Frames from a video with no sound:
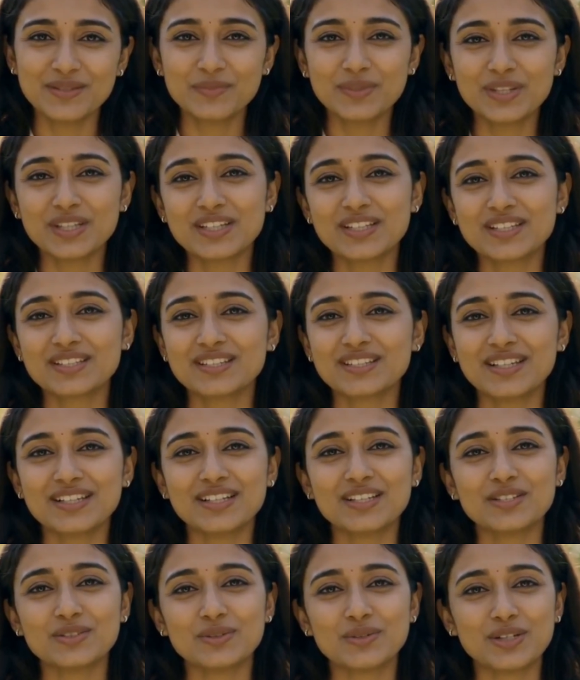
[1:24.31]
Breathe in
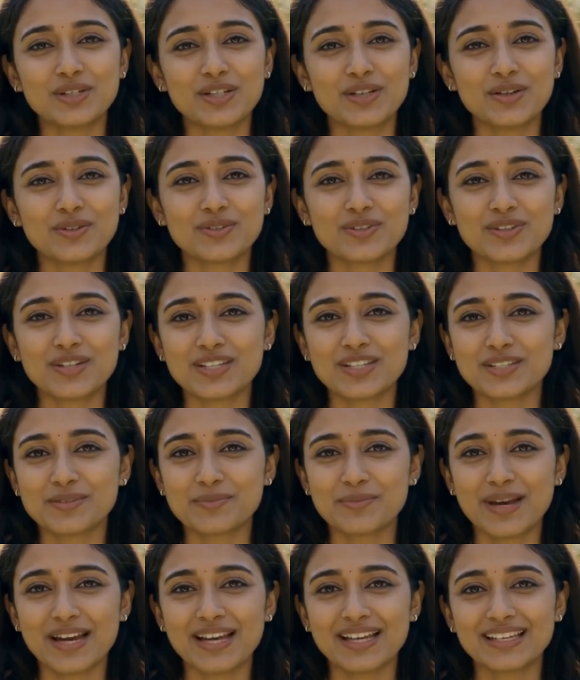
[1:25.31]
gently through your nose during
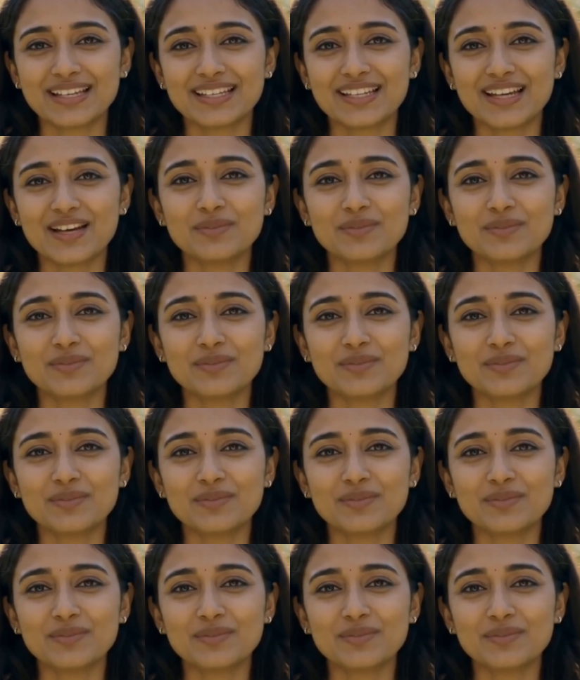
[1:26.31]
spraying to